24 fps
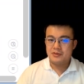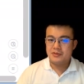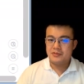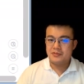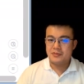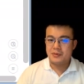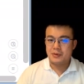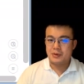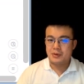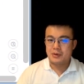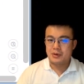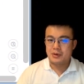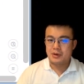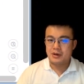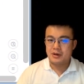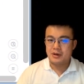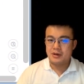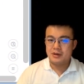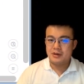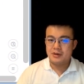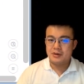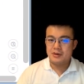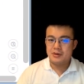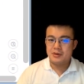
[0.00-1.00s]

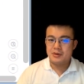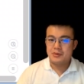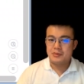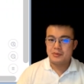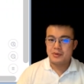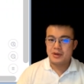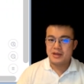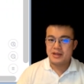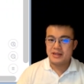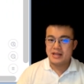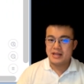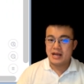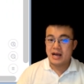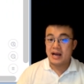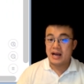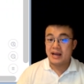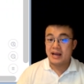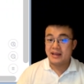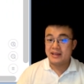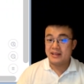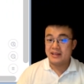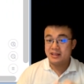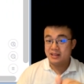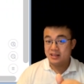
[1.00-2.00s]
for when
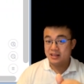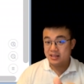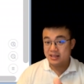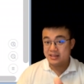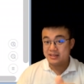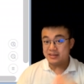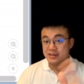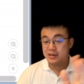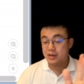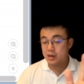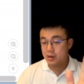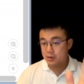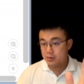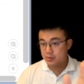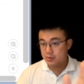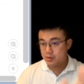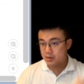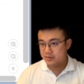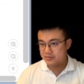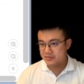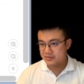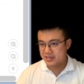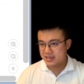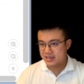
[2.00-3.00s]
I let go
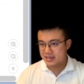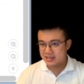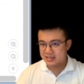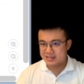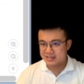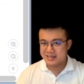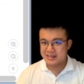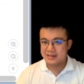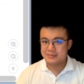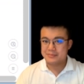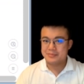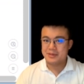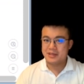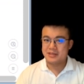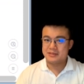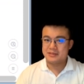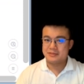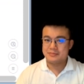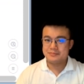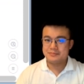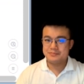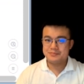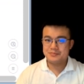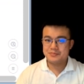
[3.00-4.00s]
of the L down
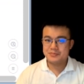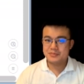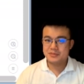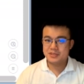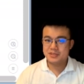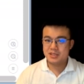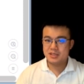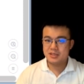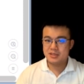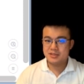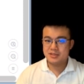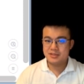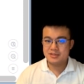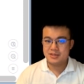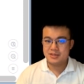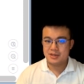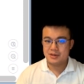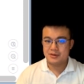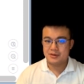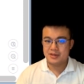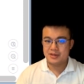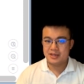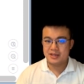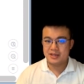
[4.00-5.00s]
button.
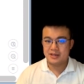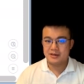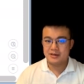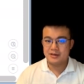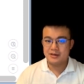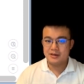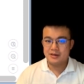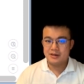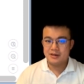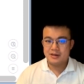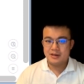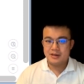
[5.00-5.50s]
So here,